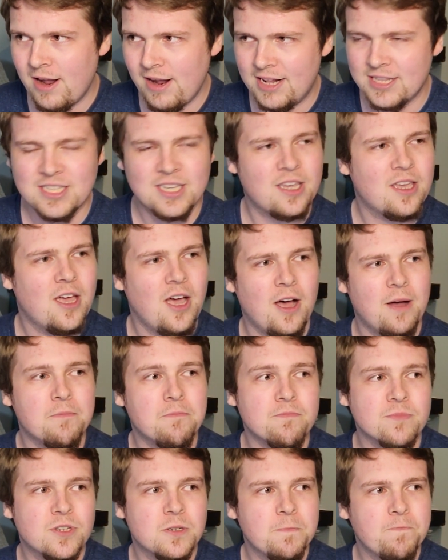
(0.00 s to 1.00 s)
and
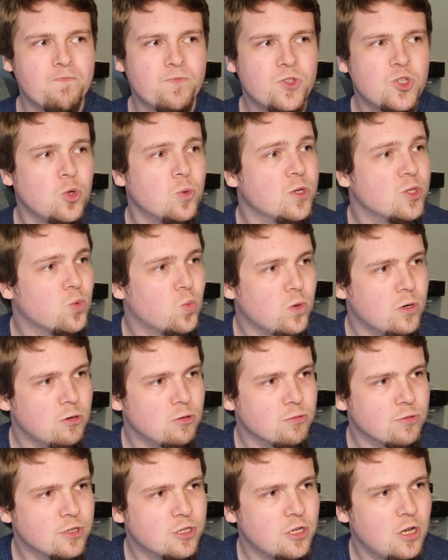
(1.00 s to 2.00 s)
succumbed to his
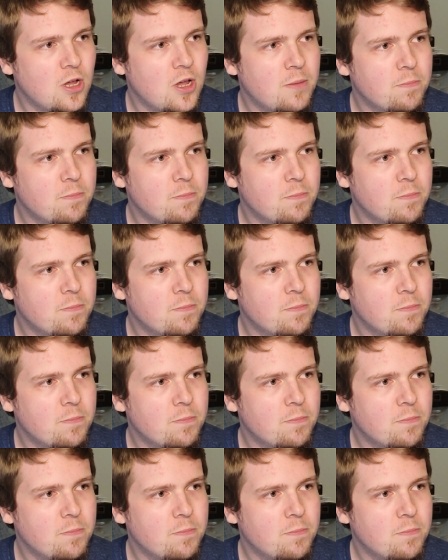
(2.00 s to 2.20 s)
wounds.